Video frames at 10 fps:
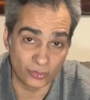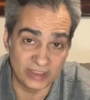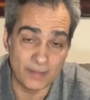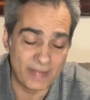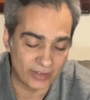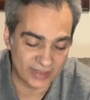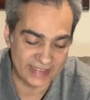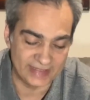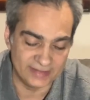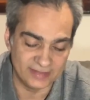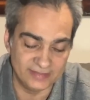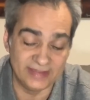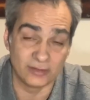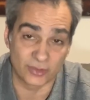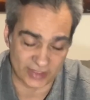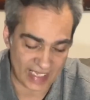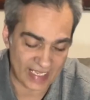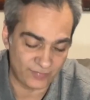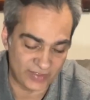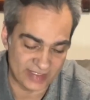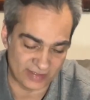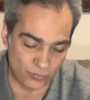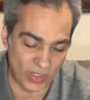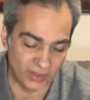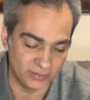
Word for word: know the American dealers have these as well.